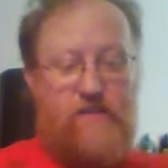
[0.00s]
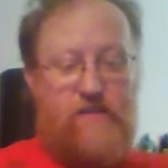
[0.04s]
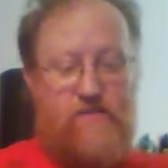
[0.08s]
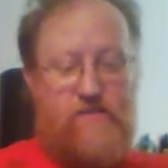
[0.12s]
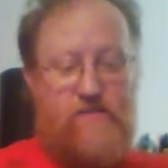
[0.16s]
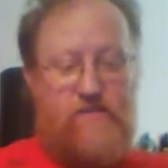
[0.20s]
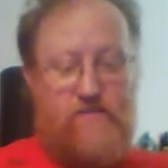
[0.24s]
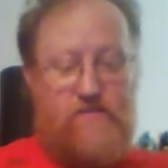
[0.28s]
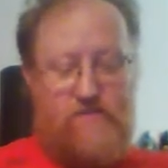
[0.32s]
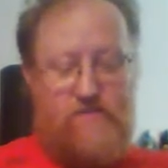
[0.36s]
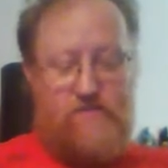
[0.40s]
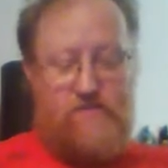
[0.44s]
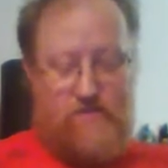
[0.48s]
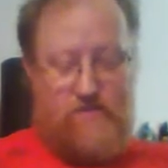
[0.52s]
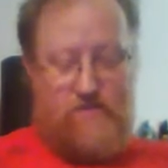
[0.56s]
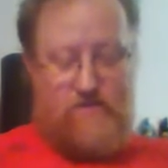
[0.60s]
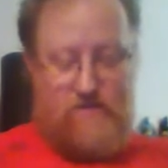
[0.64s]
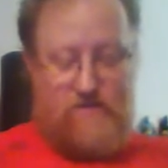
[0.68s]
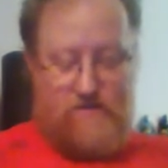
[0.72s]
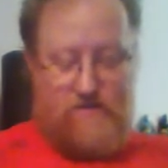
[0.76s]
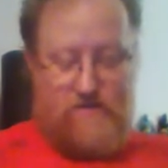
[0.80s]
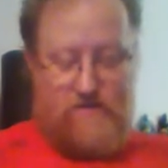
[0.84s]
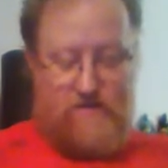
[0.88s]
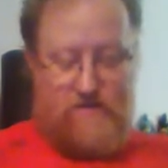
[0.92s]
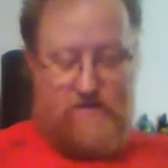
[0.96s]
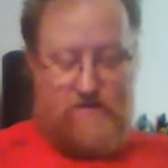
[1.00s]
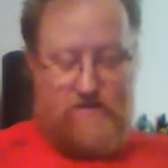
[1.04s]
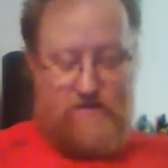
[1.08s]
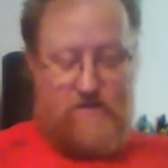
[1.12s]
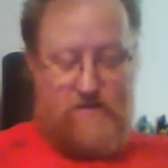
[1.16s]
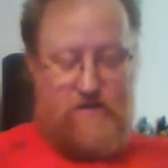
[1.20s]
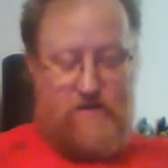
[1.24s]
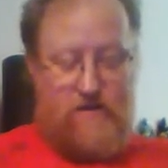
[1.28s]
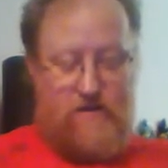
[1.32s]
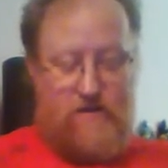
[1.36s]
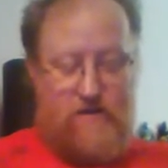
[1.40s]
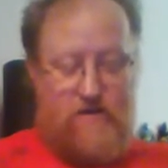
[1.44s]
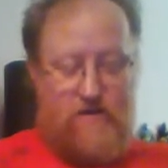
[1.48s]
Legends,
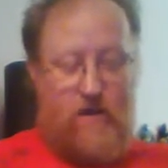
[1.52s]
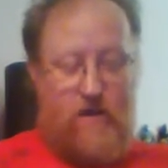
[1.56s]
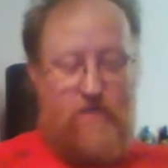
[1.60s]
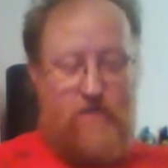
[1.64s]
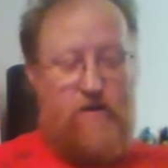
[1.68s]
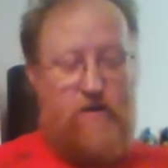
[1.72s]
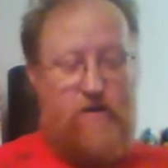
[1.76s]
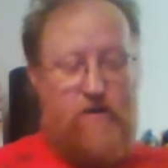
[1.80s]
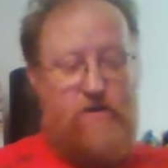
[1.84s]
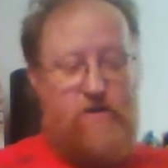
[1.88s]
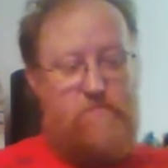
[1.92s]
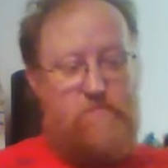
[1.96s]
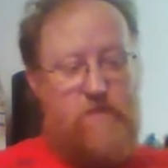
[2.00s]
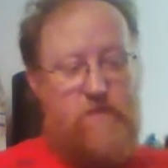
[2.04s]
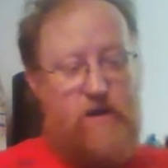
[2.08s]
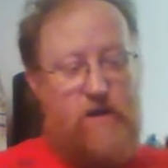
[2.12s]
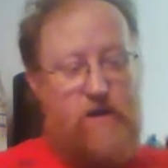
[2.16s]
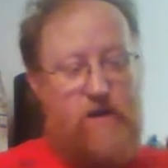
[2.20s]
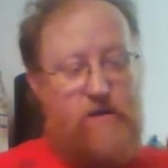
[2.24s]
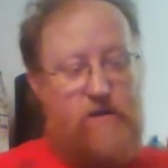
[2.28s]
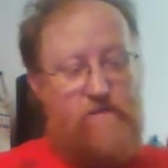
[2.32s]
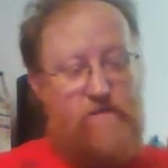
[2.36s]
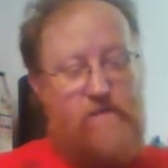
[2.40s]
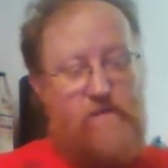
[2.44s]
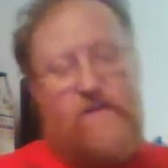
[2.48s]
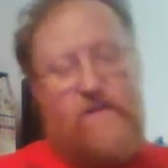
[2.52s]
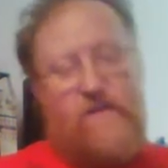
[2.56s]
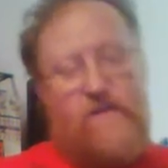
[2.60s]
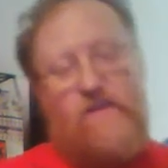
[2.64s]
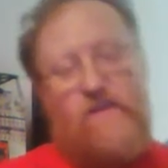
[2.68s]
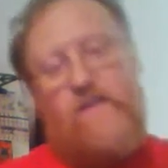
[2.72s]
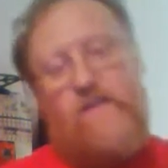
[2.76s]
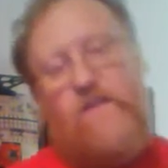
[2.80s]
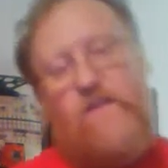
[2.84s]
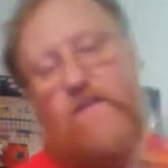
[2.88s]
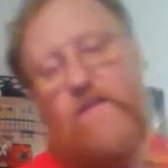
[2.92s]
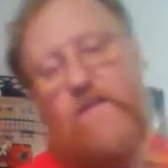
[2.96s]
Unauthorized Biography.